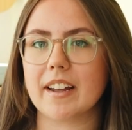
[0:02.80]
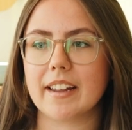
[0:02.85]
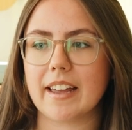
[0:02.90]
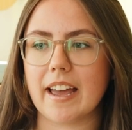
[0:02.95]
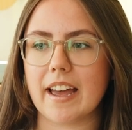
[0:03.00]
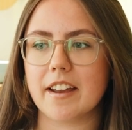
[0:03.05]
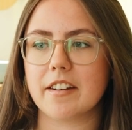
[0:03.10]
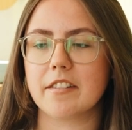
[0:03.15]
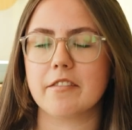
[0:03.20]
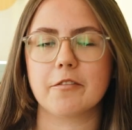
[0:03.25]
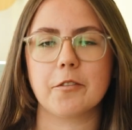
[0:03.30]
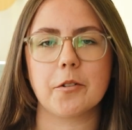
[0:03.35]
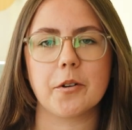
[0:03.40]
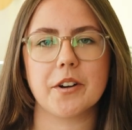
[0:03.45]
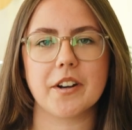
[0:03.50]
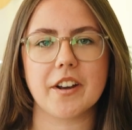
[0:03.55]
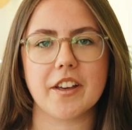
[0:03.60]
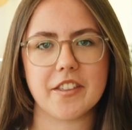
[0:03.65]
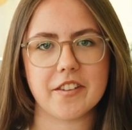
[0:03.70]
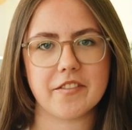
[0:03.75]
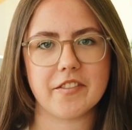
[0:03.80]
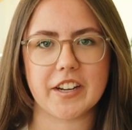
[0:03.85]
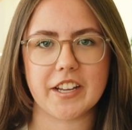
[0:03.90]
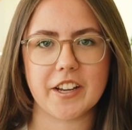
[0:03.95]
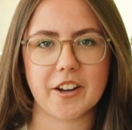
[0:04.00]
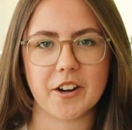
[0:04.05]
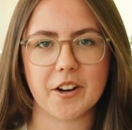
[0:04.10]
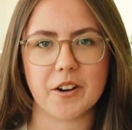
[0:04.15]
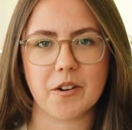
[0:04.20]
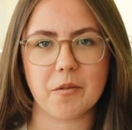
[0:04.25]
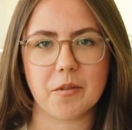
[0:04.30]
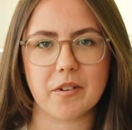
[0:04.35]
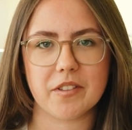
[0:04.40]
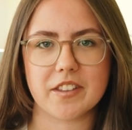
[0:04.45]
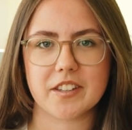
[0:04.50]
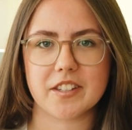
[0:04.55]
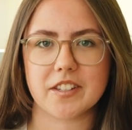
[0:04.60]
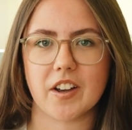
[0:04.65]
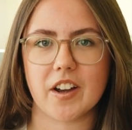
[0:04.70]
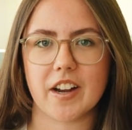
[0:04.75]
again for another video
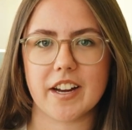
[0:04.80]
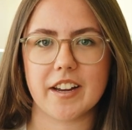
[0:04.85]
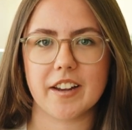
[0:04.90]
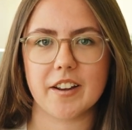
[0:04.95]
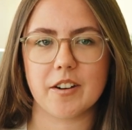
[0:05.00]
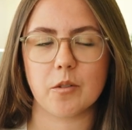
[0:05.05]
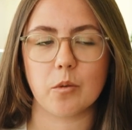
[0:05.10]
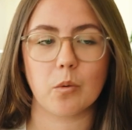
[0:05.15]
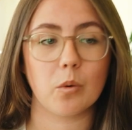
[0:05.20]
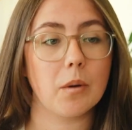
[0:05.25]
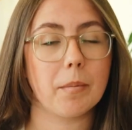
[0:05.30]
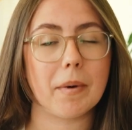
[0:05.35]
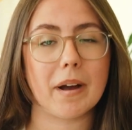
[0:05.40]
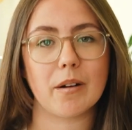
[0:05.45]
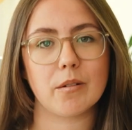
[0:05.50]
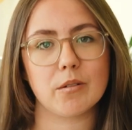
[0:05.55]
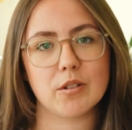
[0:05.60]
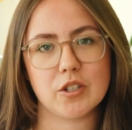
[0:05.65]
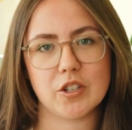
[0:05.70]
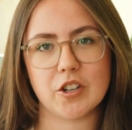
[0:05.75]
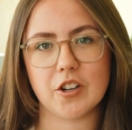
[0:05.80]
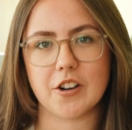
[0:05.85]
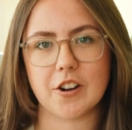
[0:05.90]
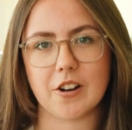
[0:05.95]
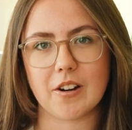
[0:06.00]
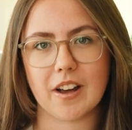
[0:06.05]
with Zhiyun all about studio